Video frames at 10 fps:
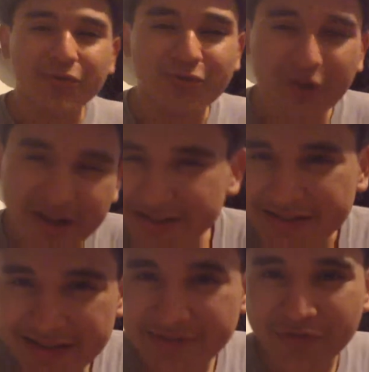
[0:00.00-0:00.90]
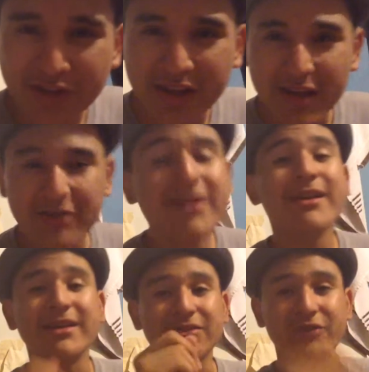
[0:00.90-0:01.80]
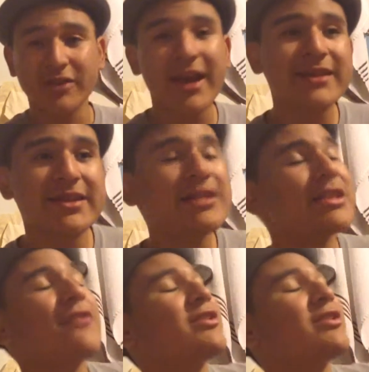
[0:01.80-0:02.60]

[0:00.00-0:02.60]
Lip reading: for watching this video. And if you liked it, give it